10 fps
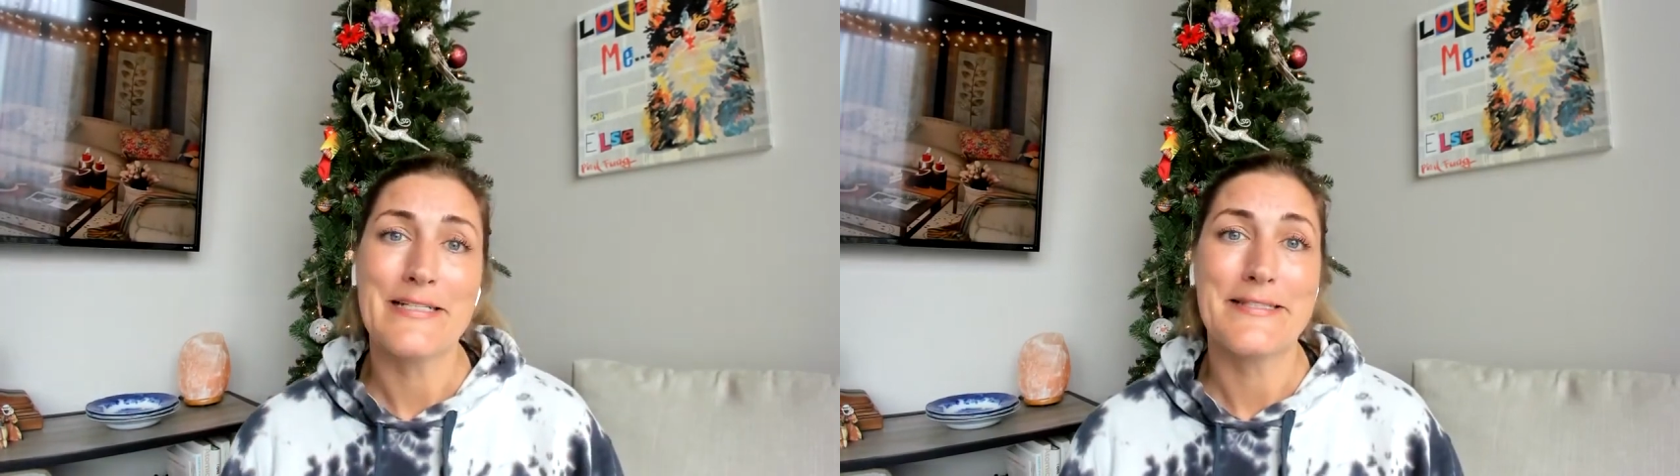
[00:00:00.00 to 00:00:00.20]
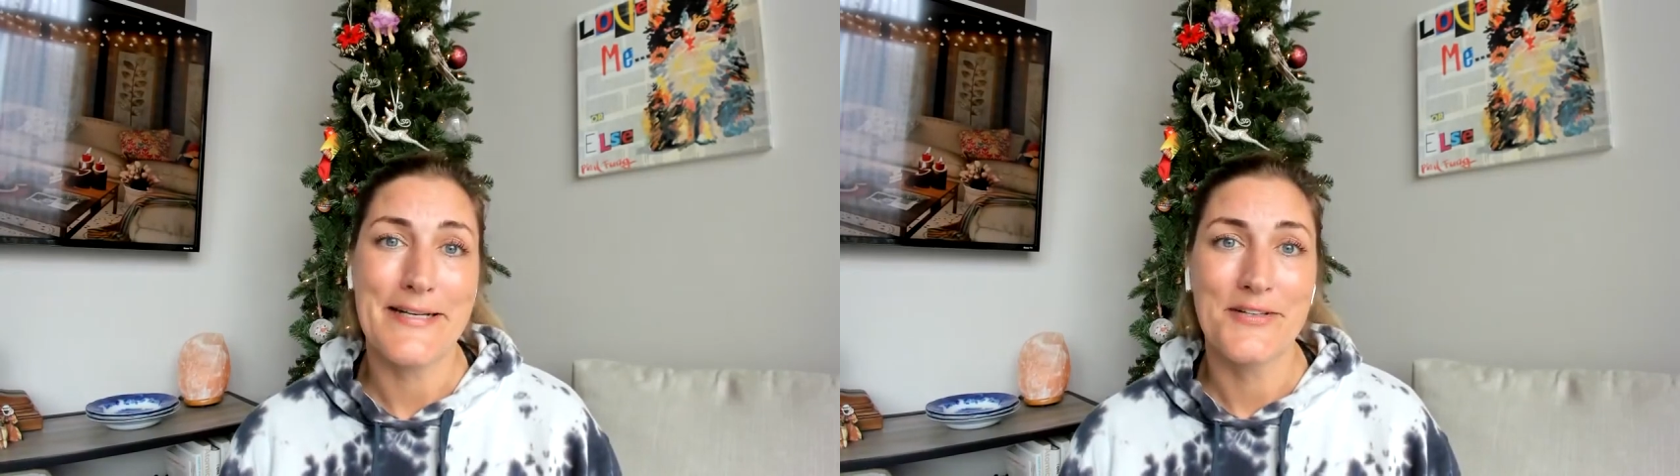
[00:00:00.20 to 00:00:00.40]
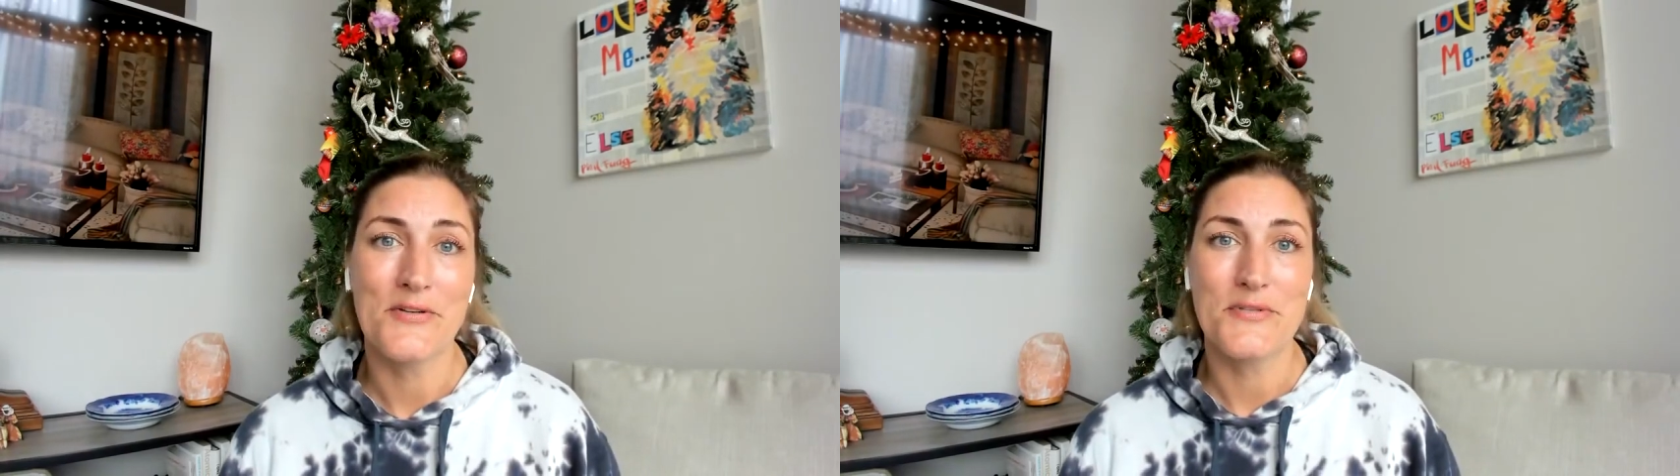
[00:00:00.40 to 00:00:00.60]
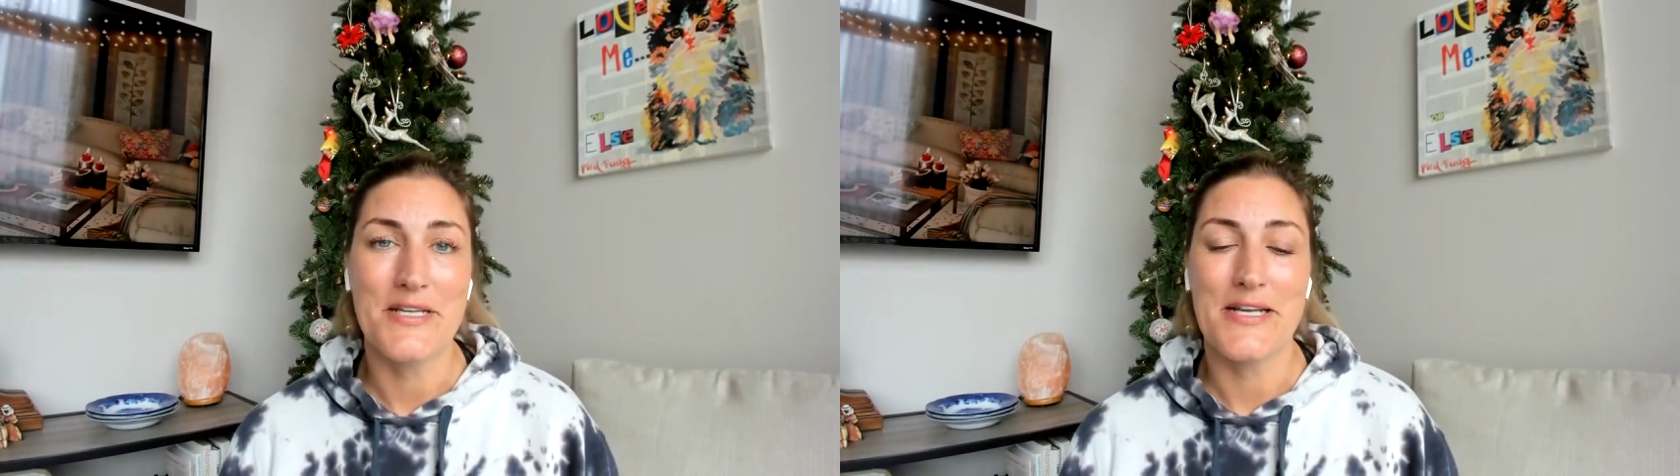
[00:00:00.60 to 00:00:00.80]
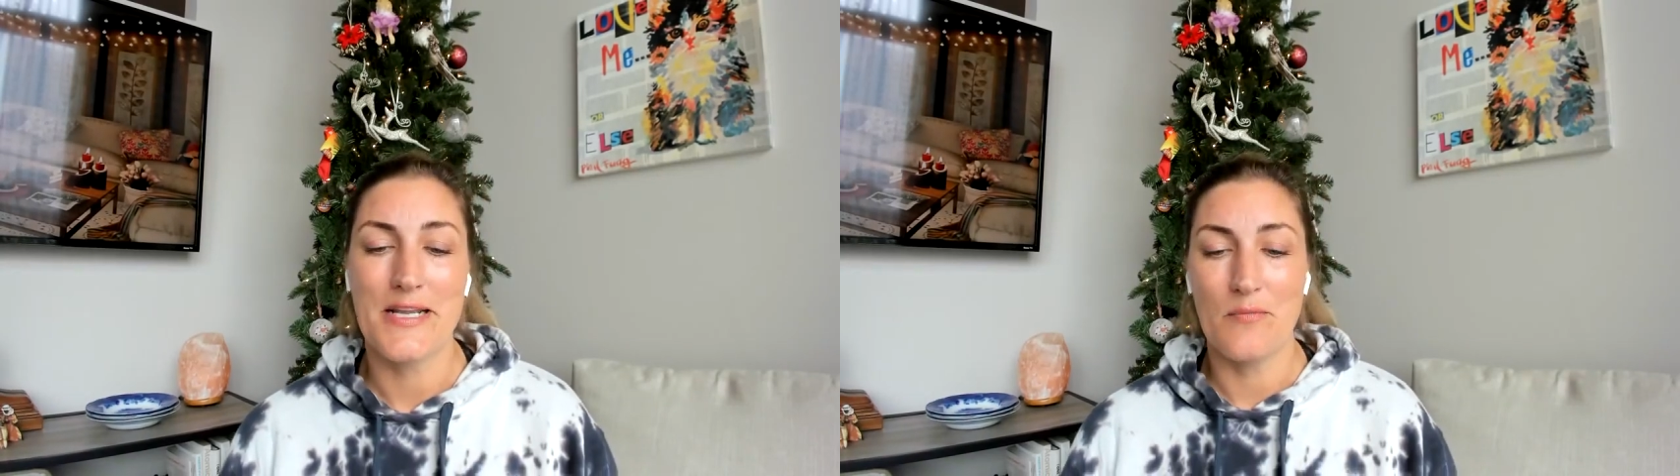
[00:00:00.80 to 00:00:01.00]
signals
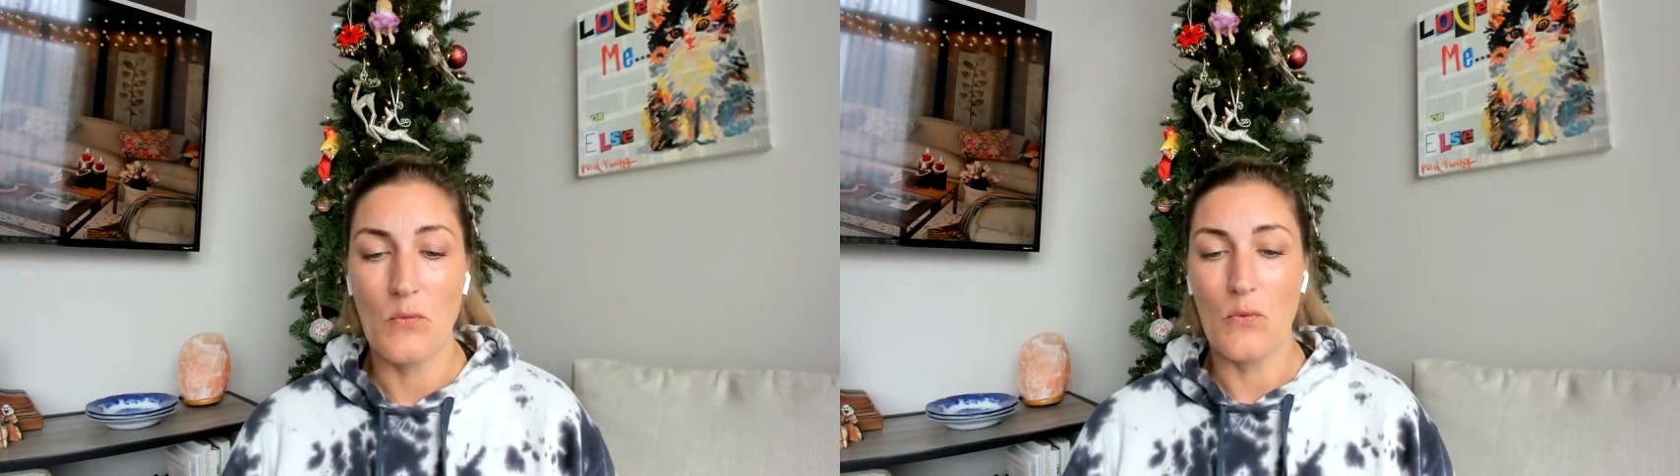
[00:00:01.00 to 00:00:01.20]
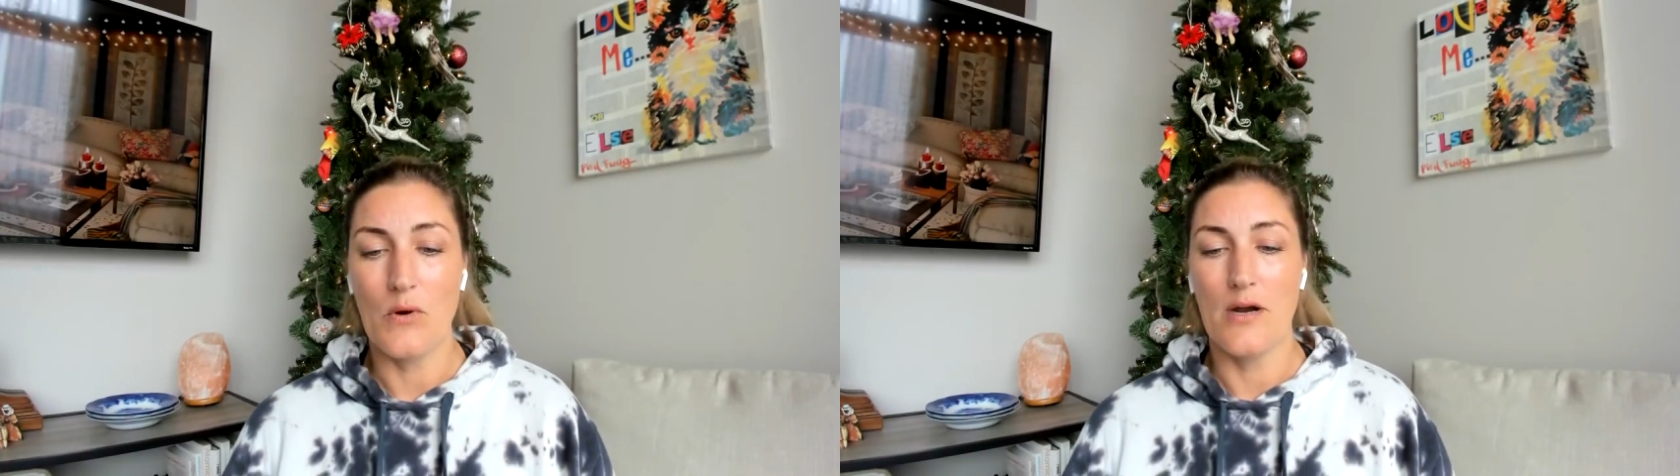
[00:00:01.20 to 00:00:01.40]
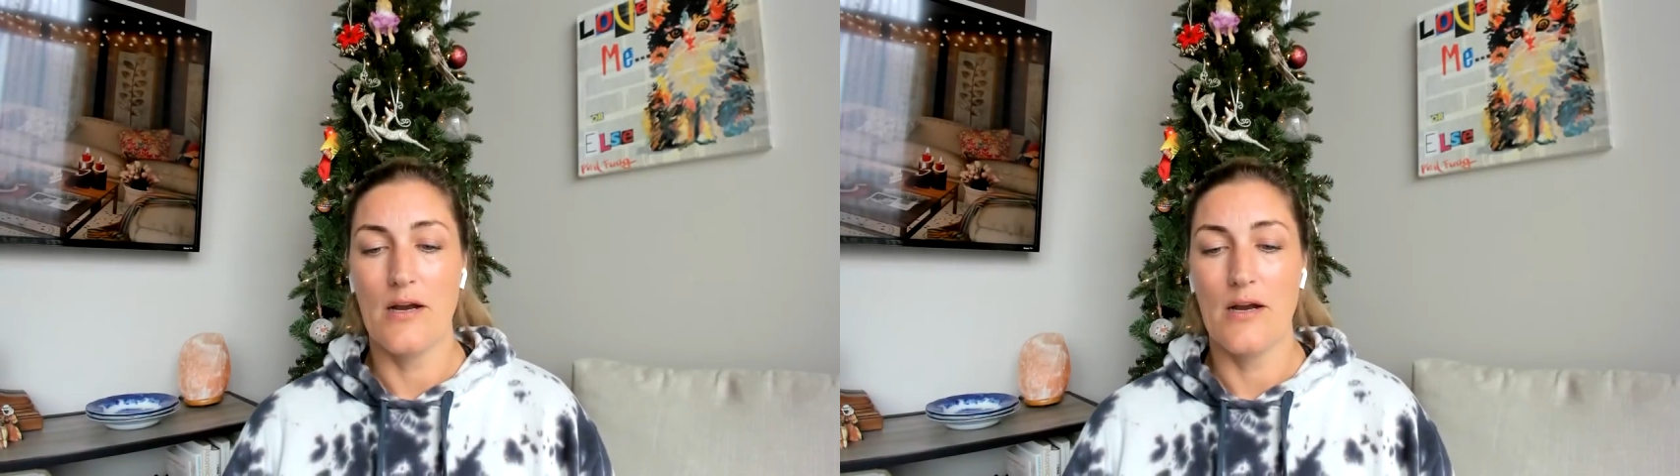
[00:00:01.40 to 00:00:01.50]
anymore.